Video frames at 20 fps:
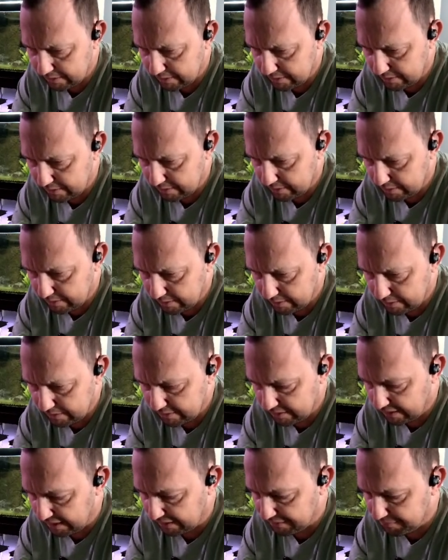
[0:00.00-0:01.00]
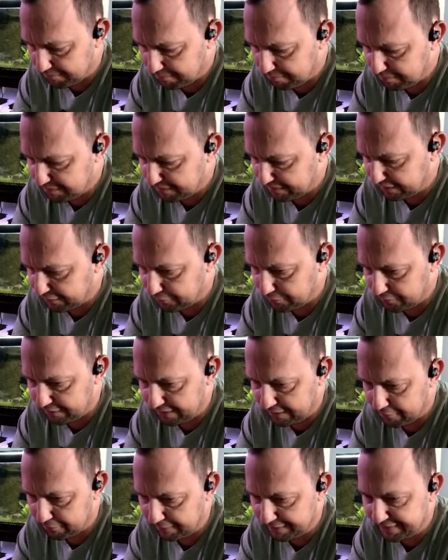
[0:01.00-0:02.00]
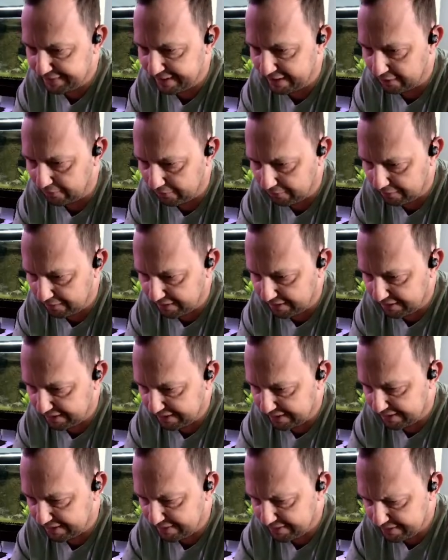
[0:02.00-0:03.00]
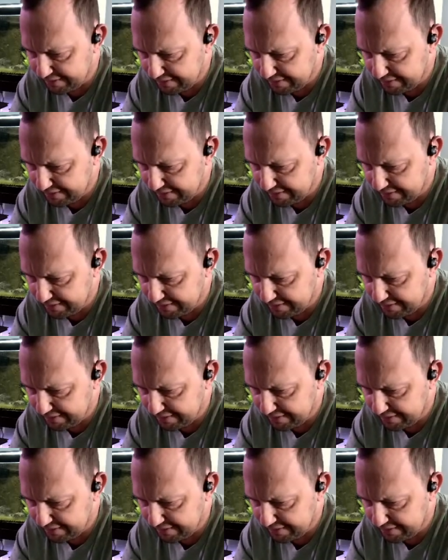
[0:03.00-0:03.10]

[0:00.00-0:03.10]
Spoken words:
Because I do need to re-download it again.